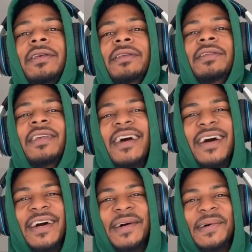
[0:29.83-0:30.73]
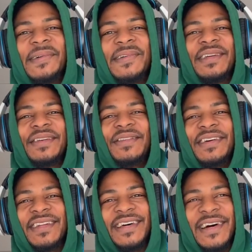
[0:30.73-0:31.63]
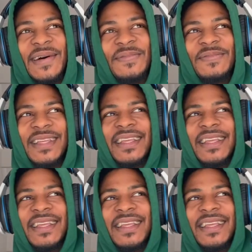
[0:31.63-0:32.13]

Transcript: Yo, what up?